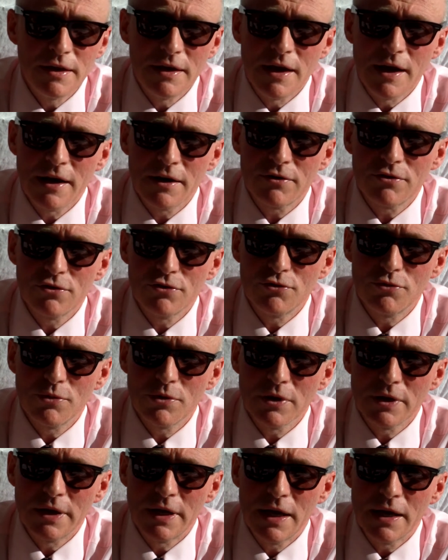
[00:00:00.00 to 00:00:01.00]
The actors
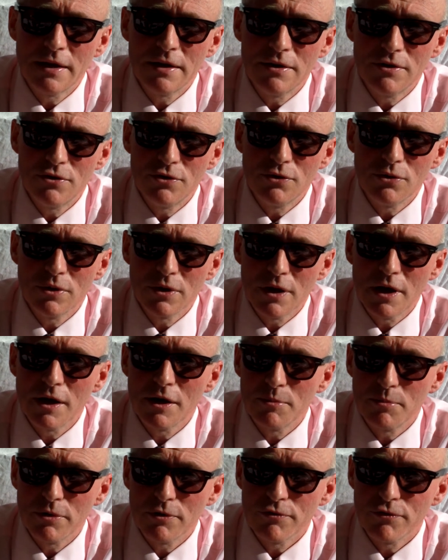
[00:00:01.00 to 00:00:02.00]
really had to do a
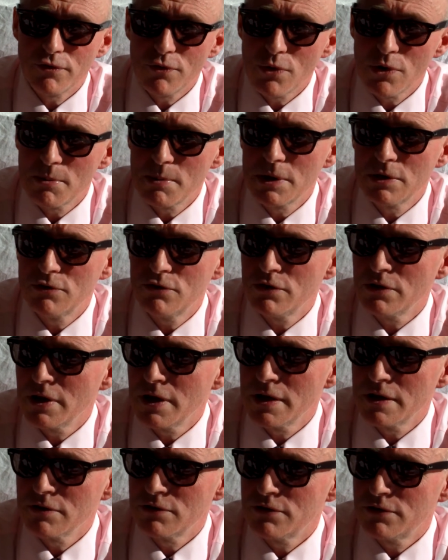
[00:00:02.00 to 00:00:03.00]
lot of performance, a
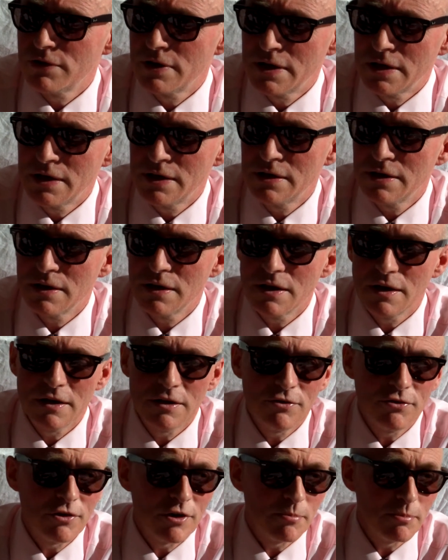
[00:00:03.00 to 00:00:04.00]
lot of singing, a
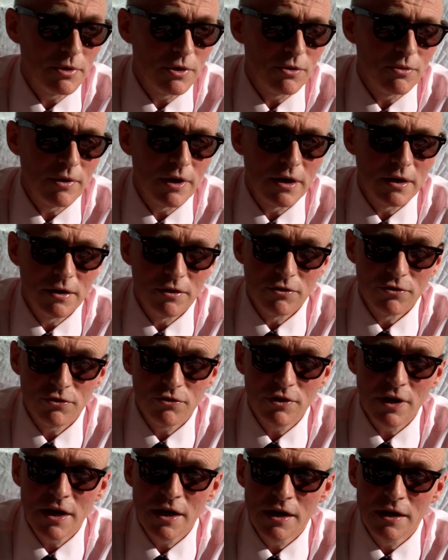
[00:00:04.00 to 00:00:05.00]
lot of jumping around on
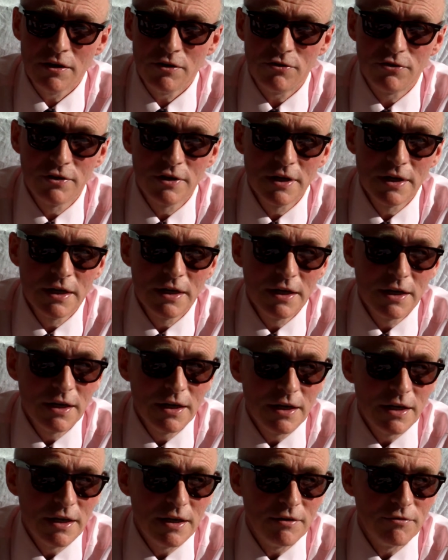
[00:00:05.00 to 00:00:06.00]
stage.
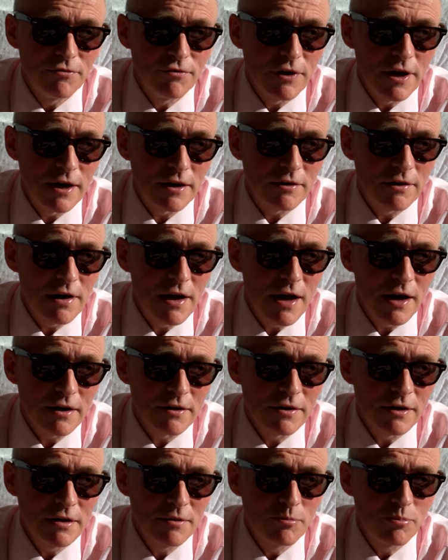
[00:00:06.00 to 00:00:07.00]
In fact,
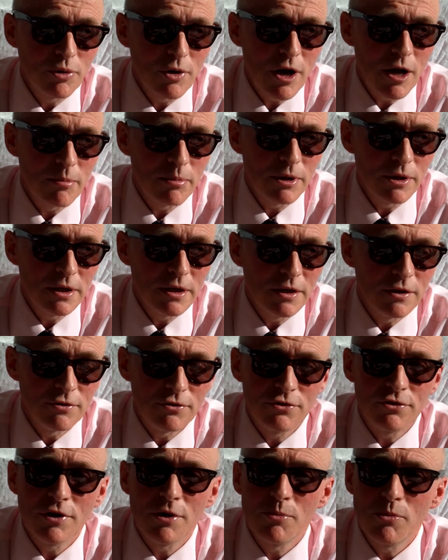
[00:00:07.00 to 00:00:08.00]
acting probably
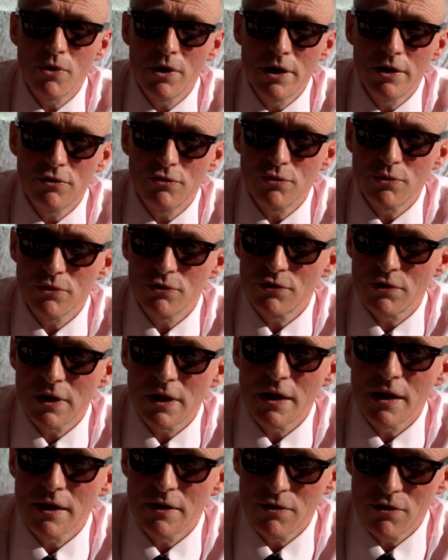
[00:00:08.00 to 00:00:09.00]
in some ways was
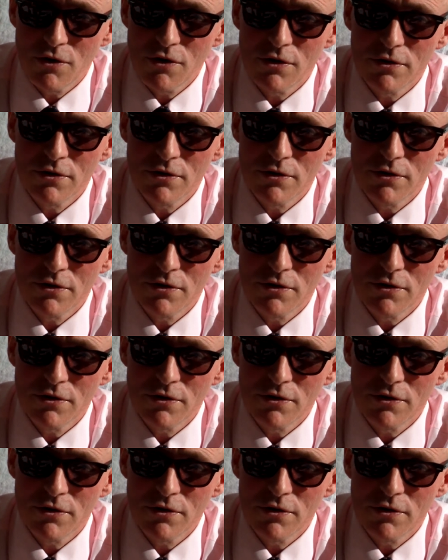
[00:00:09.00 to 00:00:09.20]
a lot